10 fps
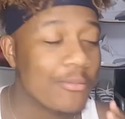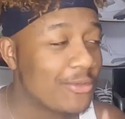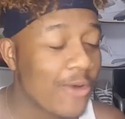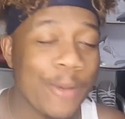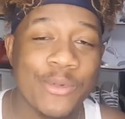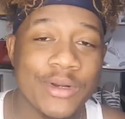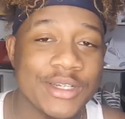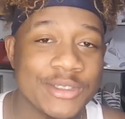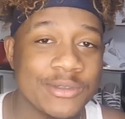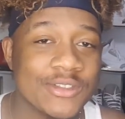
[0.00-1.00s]
before I pull
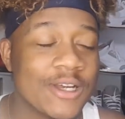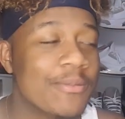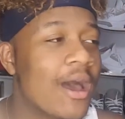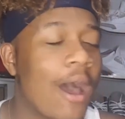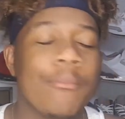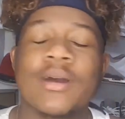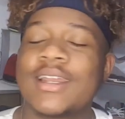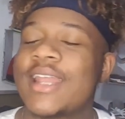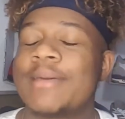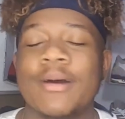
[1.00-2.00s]
these shoes up, I'm going
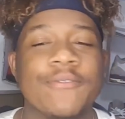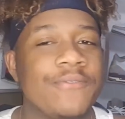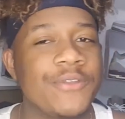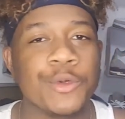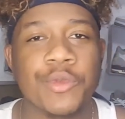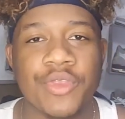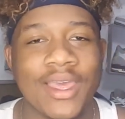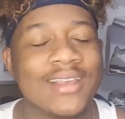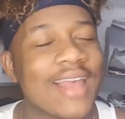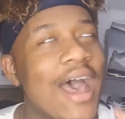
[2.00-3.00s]
to name a few
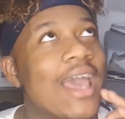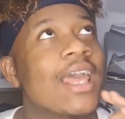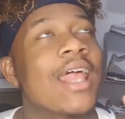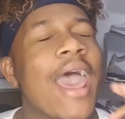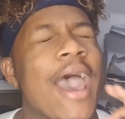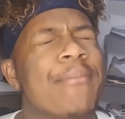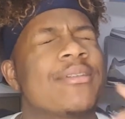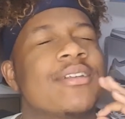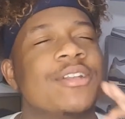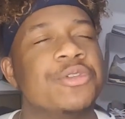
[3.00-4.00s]
things I
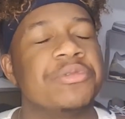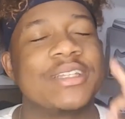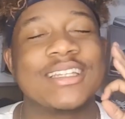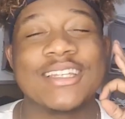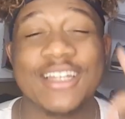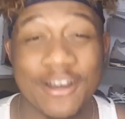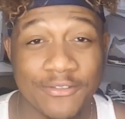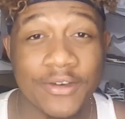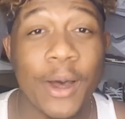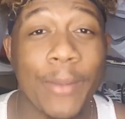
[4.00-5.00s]
absolutely
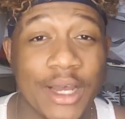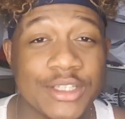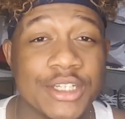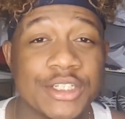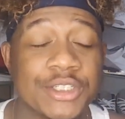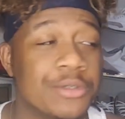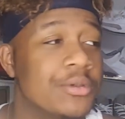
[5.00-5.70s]
love about this shoe.